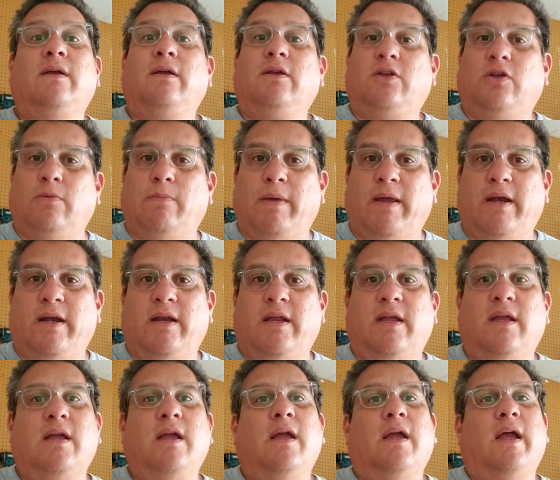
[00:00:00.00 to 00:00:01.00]

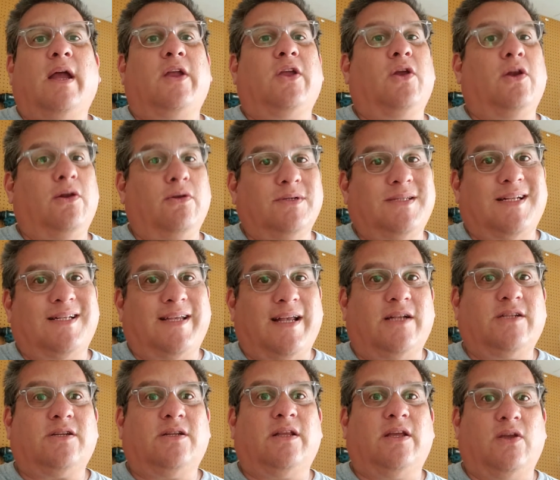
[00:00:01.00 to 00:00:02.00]
humidity, and you lose the
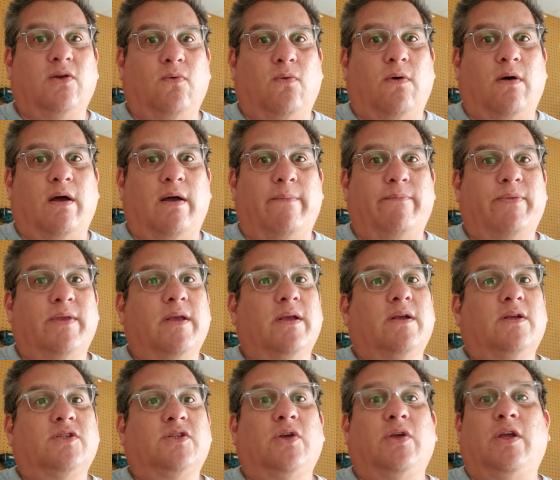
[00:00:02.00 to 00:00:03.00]
tension that you want.
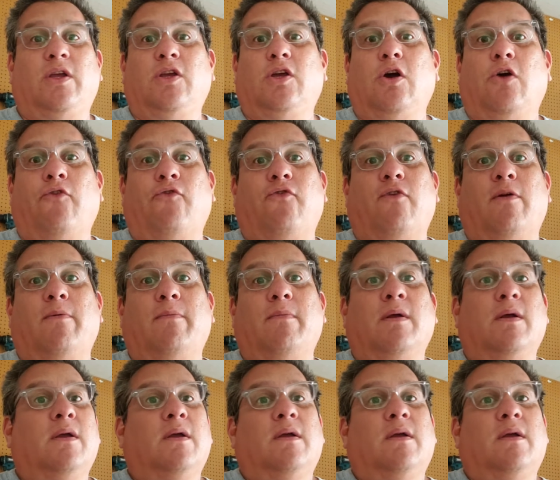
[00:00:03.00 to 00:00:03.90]
So you can go from,